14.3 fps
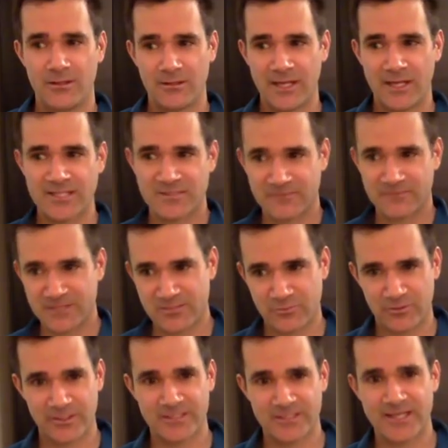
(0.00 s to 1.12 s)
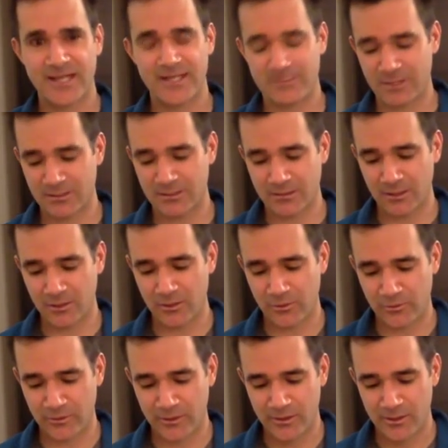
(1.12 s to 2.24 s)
less of this really dynamic load,